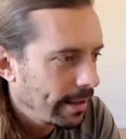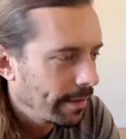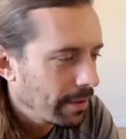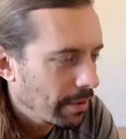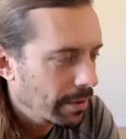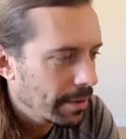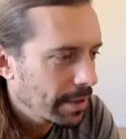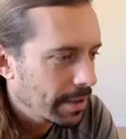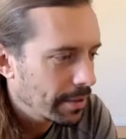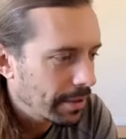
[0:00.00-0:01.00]
of course,
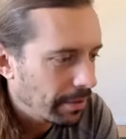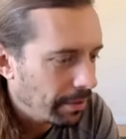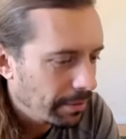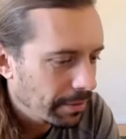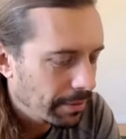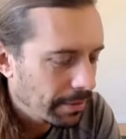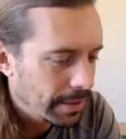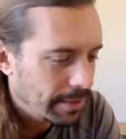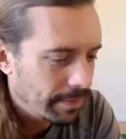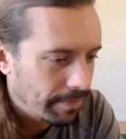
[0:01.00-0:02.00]
as we grow older,
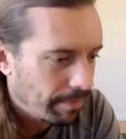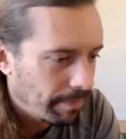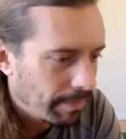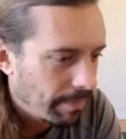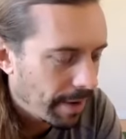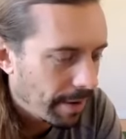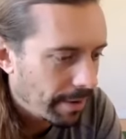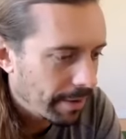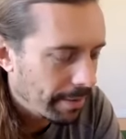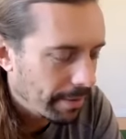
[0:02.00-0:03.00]
it's
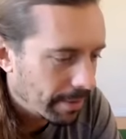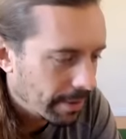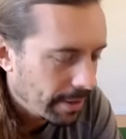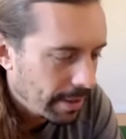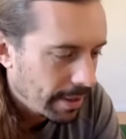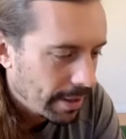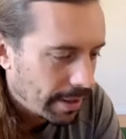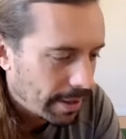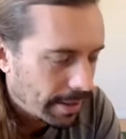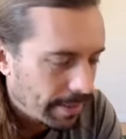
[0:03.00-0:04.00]
very important
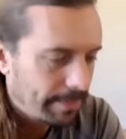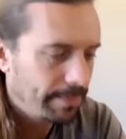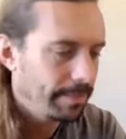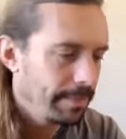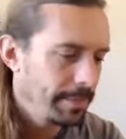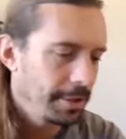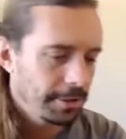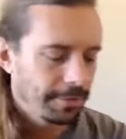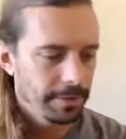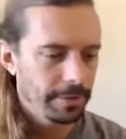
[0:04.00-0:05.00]

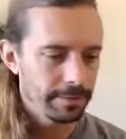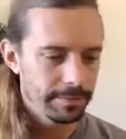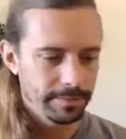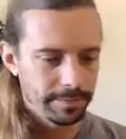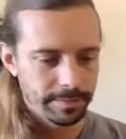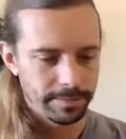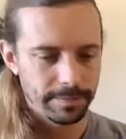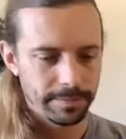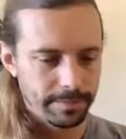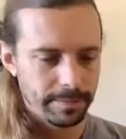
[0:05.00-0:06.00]
just for
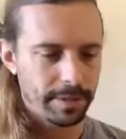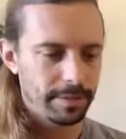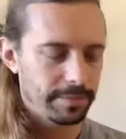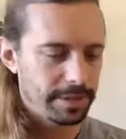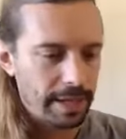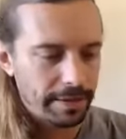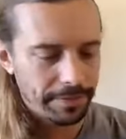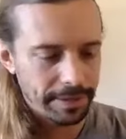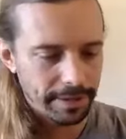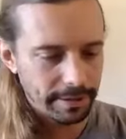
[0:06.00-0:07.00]

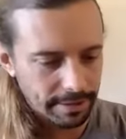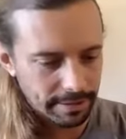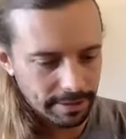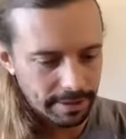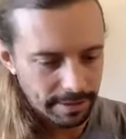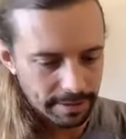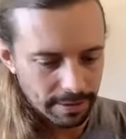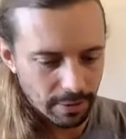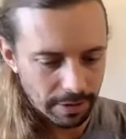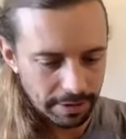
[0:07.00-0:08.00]
safety and
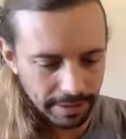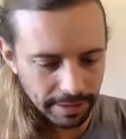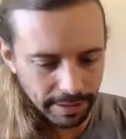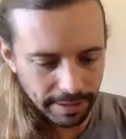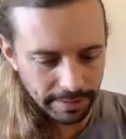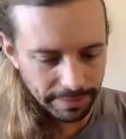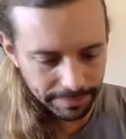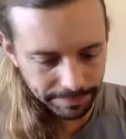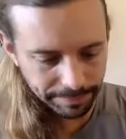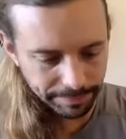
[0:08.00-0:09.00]
quality of life.
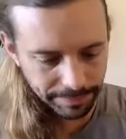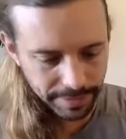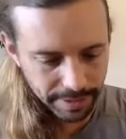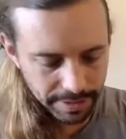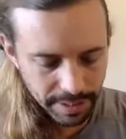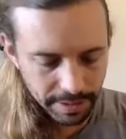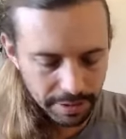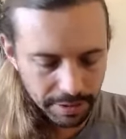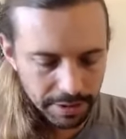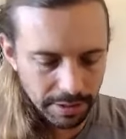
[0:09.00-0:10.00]
It's not
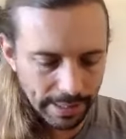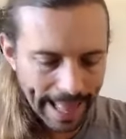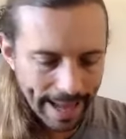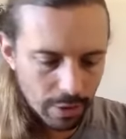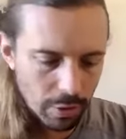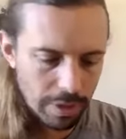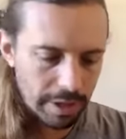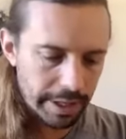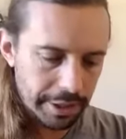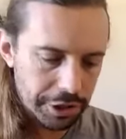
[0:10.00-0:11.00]
good to lack
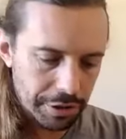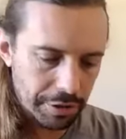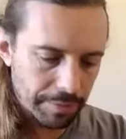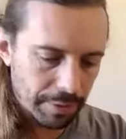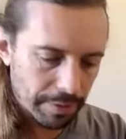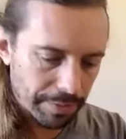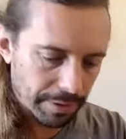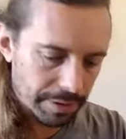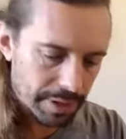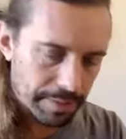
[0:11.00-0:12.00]
coordination or
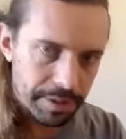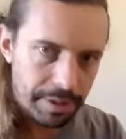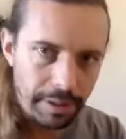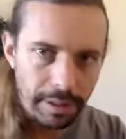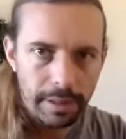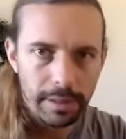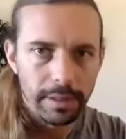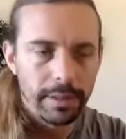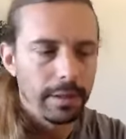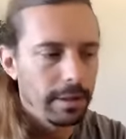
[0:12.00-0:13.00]
proprioception.
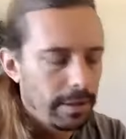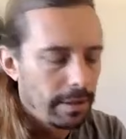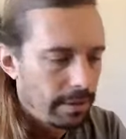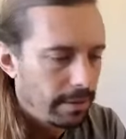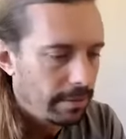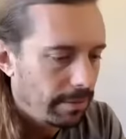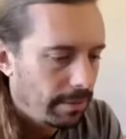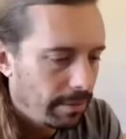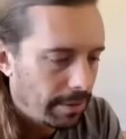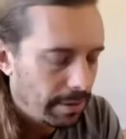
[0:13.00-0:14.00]

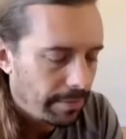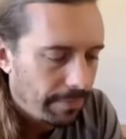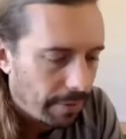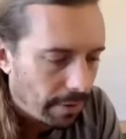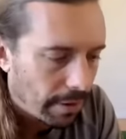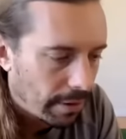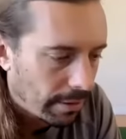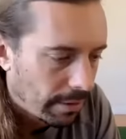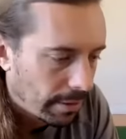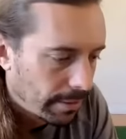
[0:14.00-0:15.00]
You don't want to fall.